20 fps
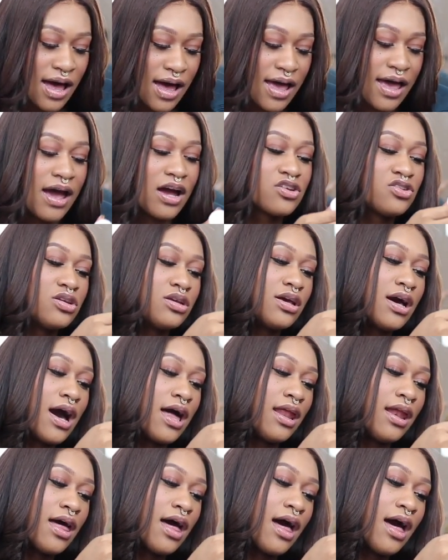I actually
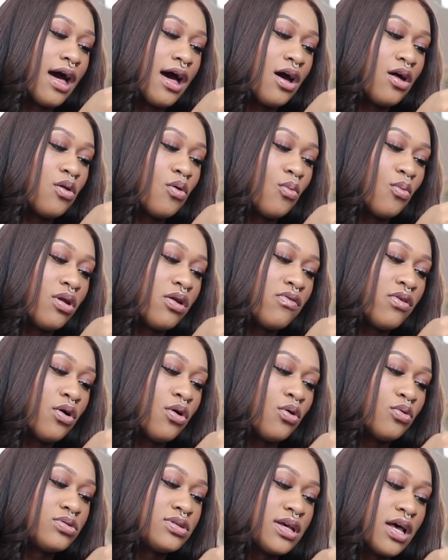got it at one of the
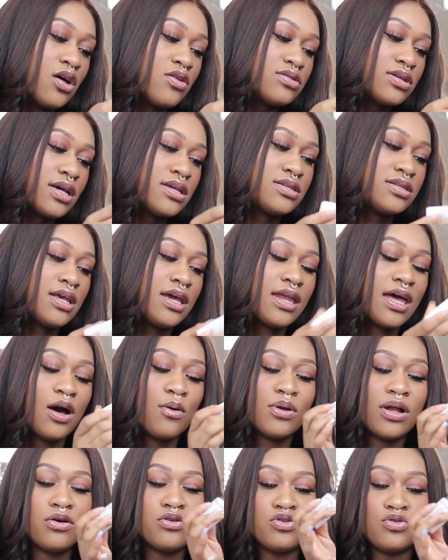hotels I stayed
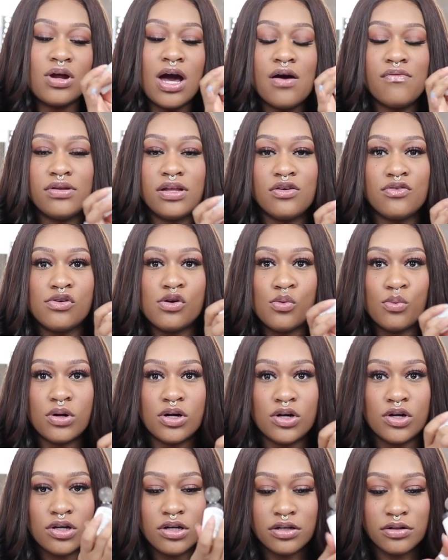at when I was traveling for
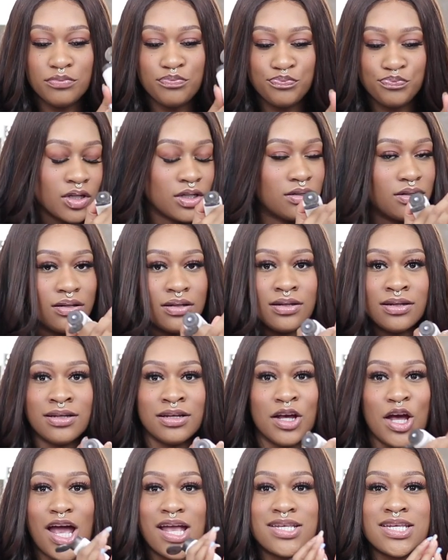work.
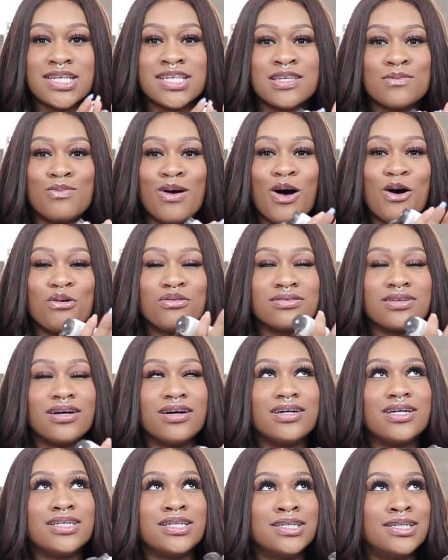It just smells,
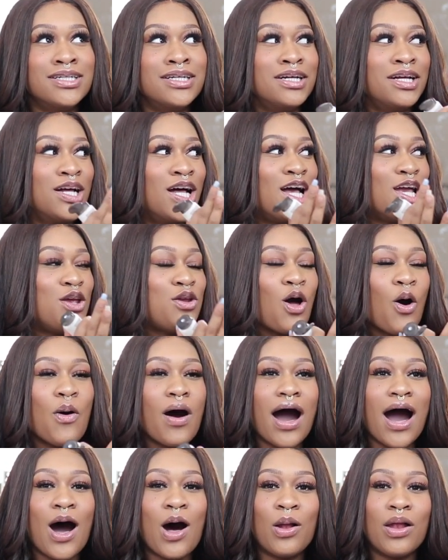oh, you know
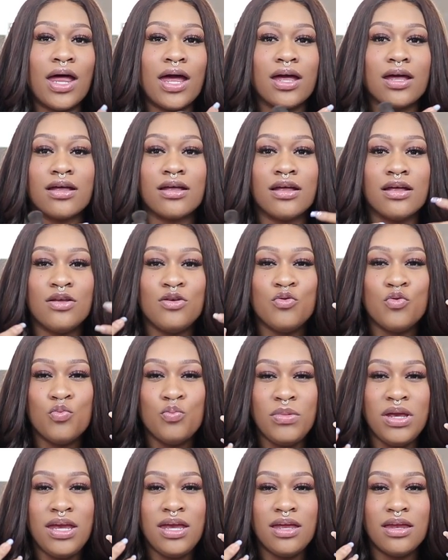how like you
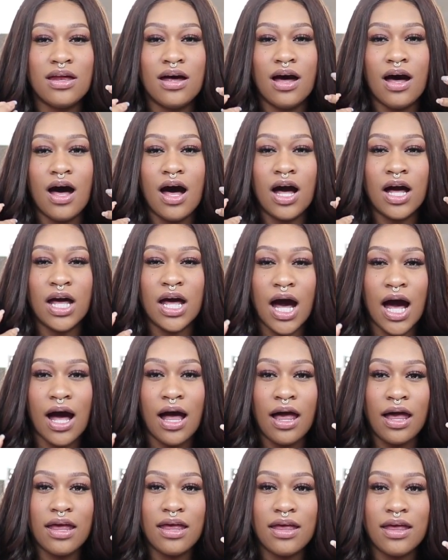meet a
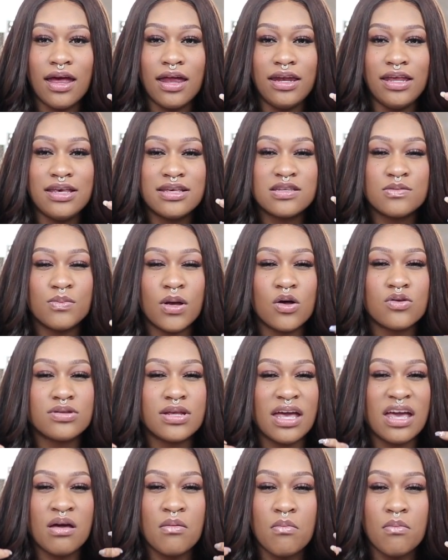guy and he
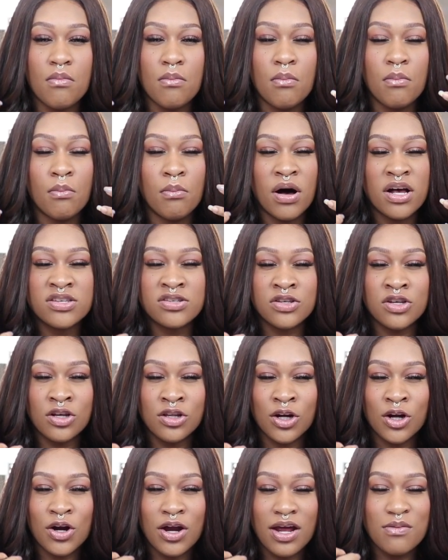smells like
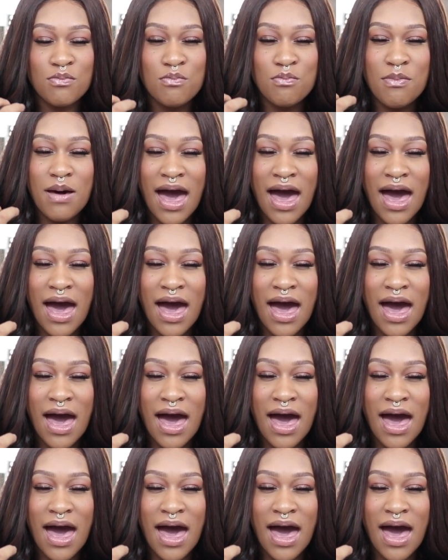muscular and